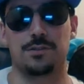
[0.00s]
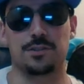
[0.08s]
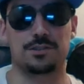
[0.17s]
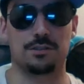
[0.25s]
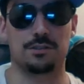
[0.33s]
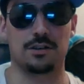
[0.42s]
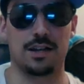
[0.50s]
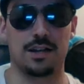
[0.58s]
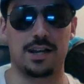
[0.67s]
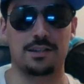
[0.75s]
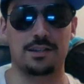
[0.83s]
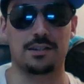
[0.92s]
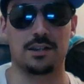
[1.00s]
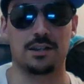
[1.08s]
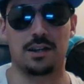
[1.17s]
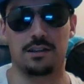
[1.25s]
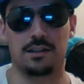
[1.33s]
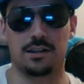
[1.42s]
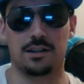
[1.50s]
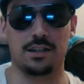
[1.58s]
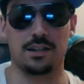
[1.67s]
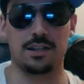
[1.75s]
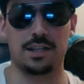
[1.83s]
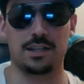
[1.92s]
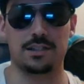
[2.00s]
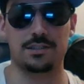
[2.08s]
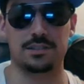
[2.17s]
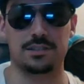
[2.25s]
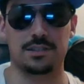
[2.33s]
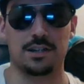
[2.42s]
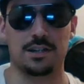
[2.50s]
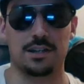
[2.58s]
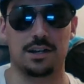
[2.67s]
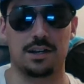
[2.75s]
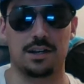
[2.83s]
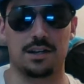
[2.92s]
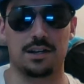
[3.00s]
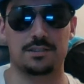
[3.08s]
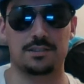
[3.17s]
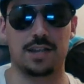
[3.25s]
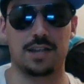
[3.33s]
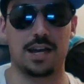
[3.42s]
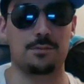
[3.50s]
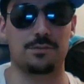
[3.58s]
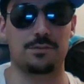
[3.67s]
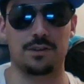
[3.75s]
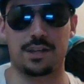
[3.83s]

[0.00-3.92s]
know, if you feel so inclined, click on the links, sign up for an